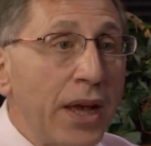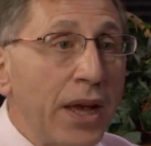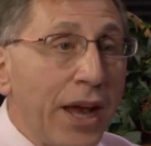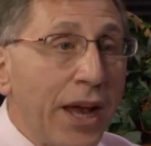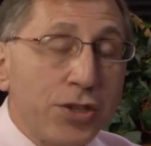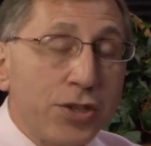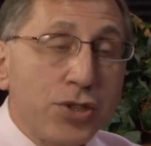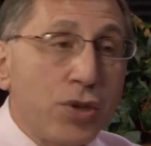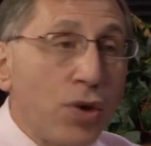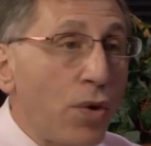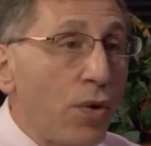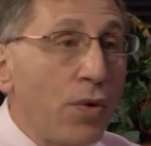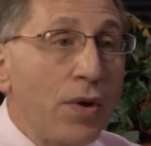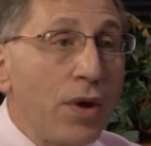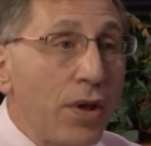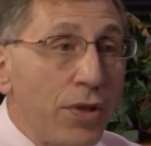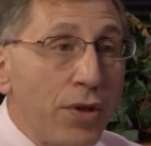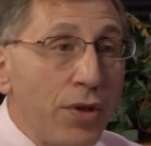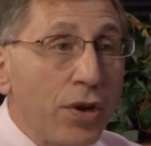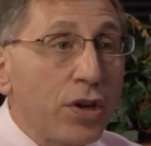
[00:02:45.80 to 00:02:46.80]
And so
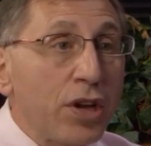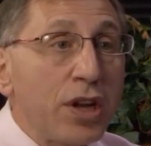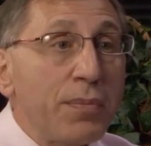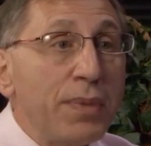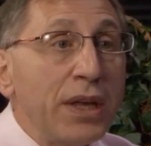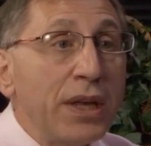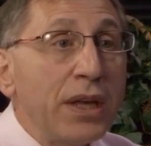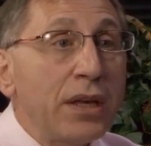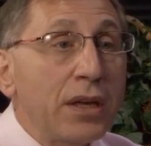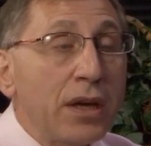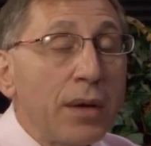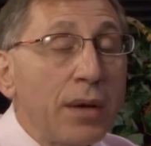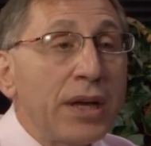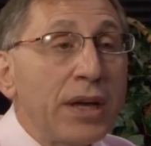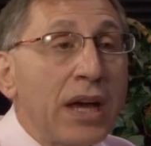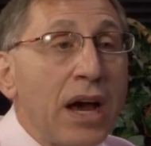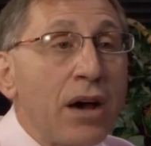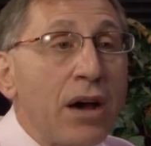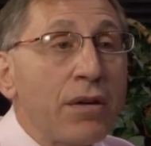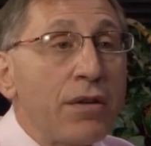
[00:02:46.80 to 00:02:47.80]
they're going to be
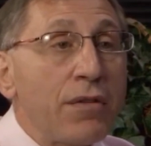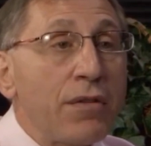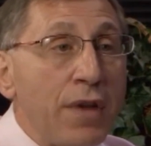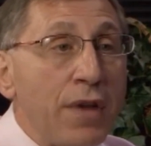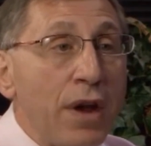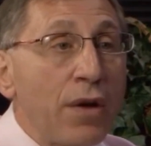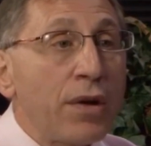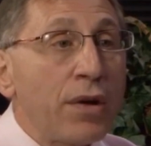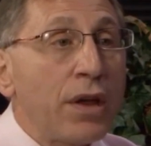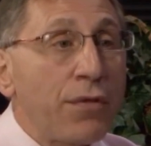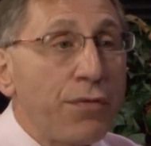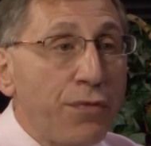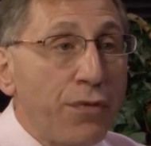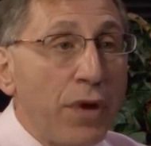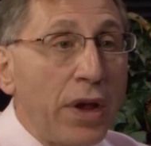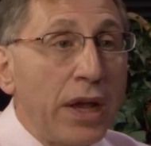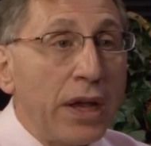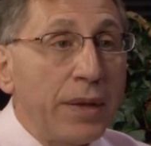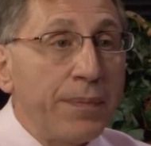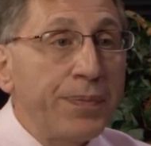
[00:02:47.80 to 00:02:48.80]
coming out very
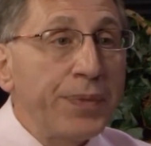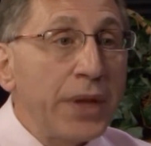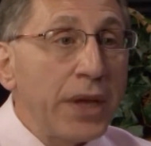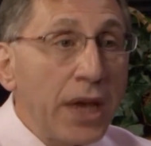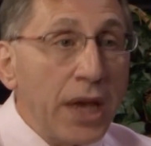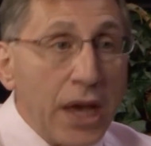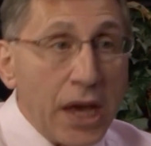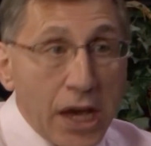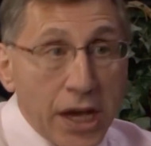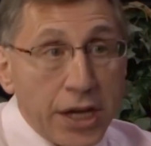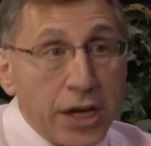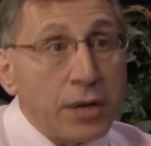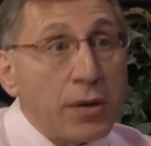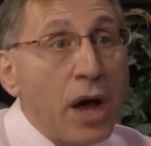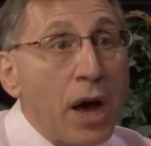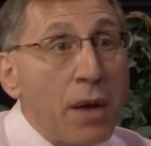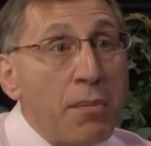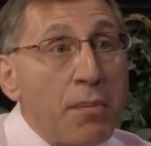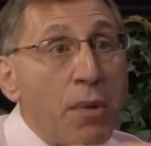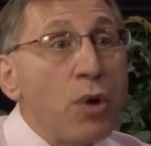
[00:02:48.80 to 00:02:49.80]
afraid and
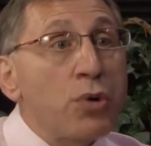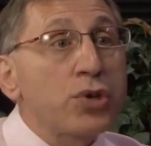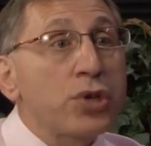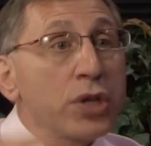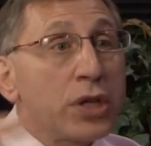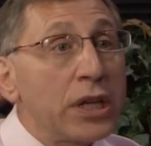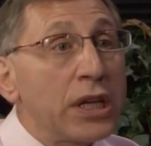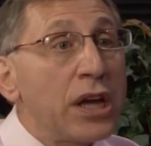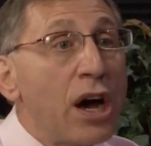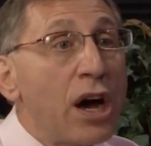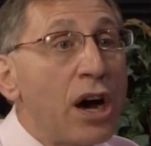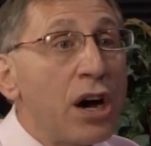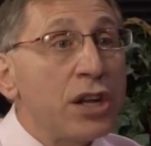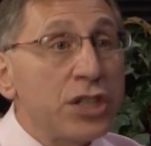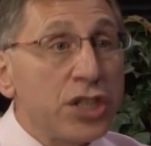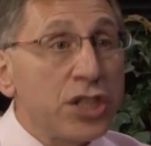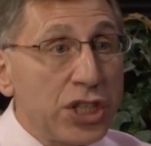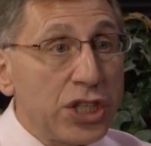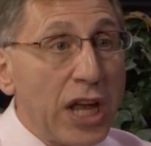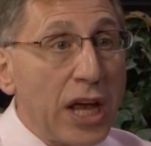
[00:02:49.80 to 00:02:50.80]
emotionally
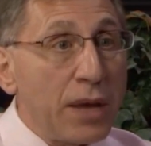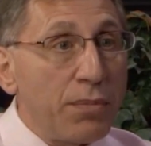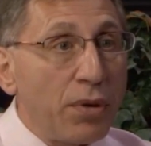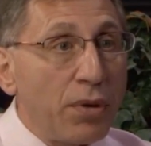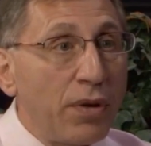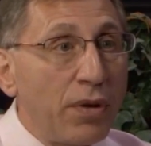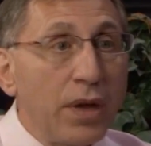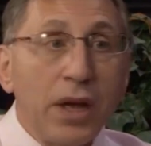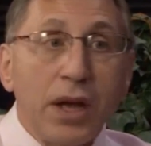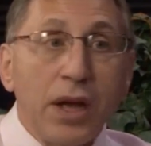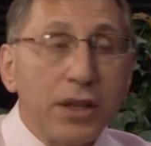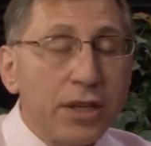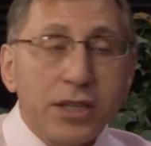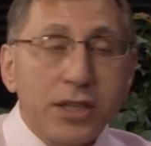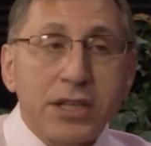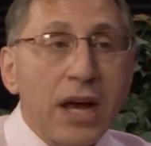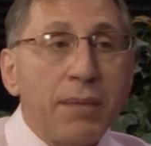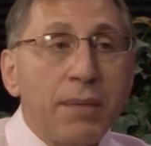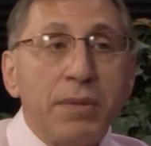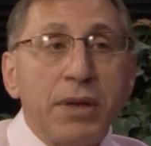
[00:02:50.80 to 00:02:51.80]
unstable. It
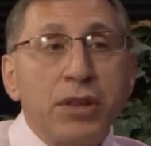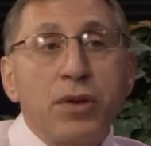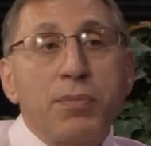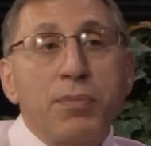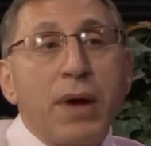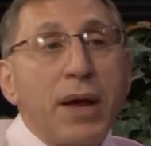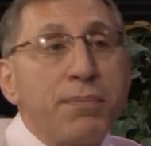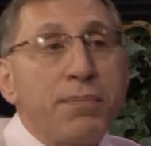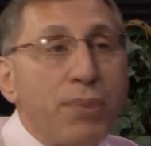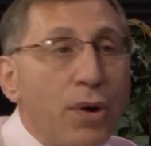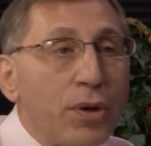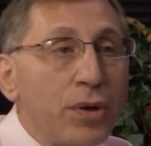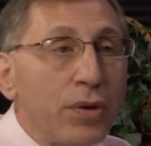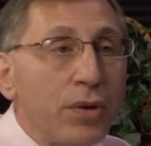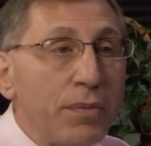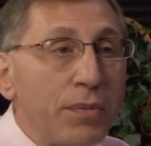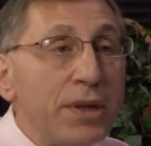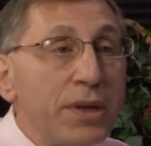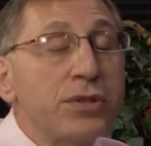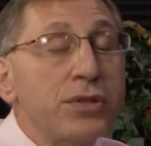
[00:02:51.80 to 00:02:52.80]
does not mean they're
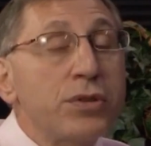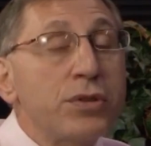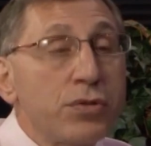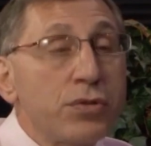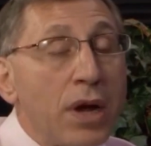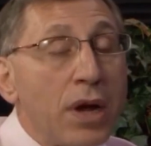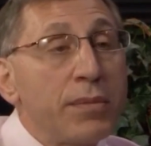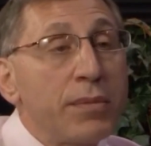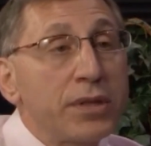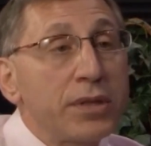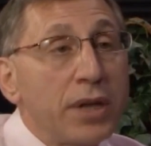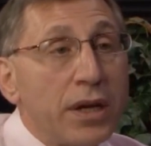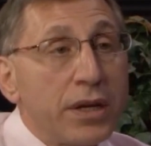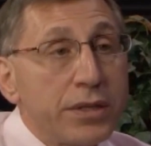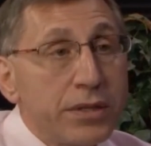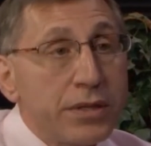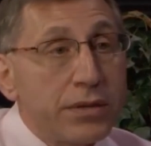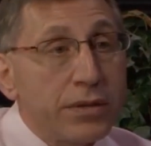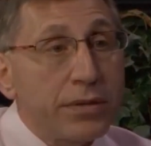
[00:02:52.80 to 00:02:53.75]
bipolar, it means they're traumatized.